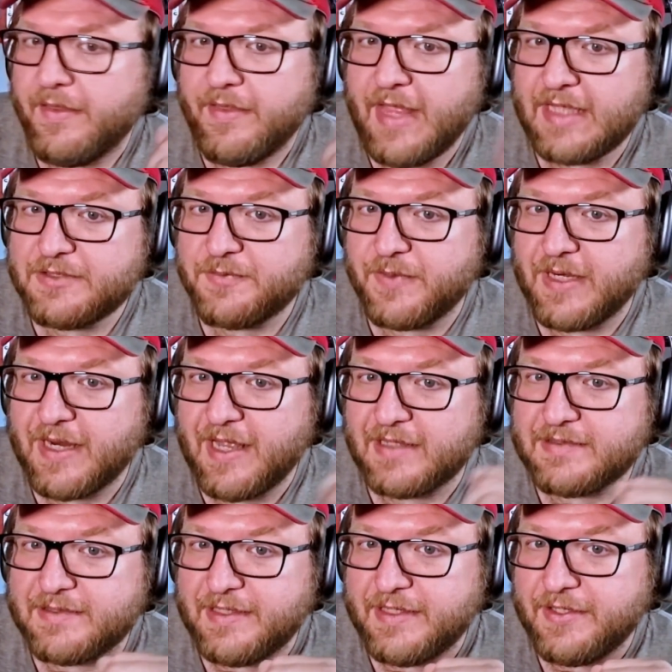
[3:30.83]
That's what I
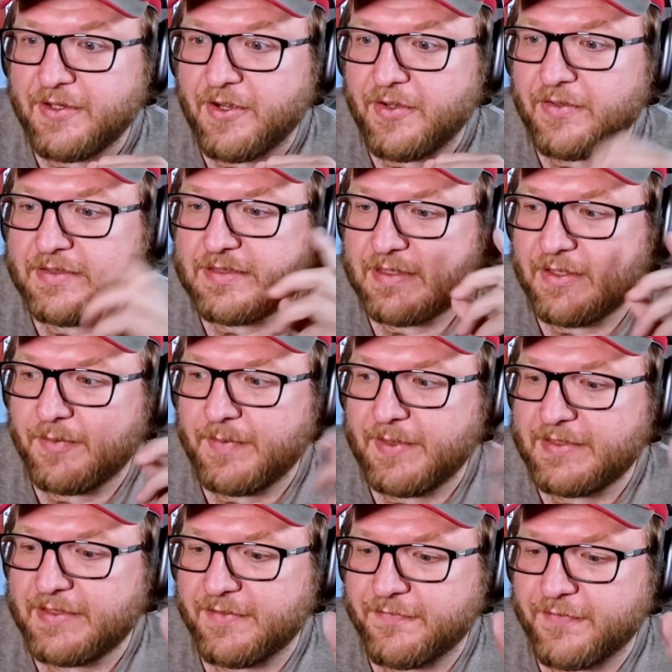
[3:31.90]
got today, y'all. It's a little
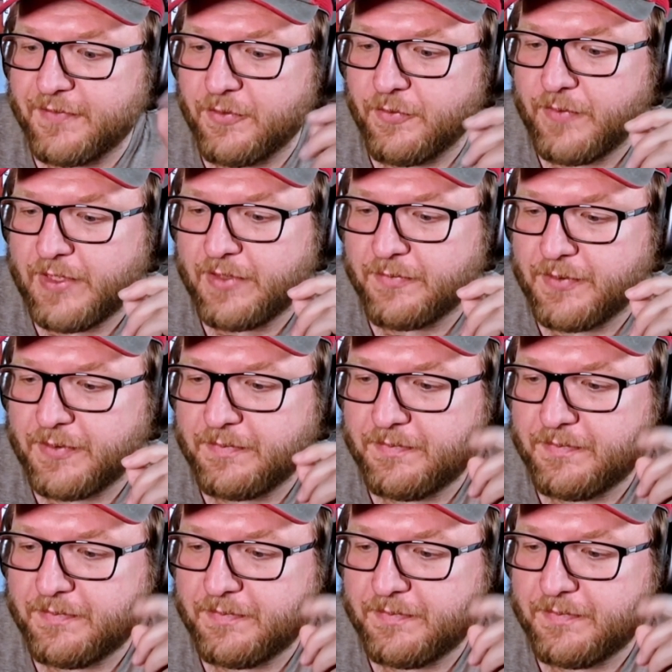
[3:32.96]
bit different, a weird one.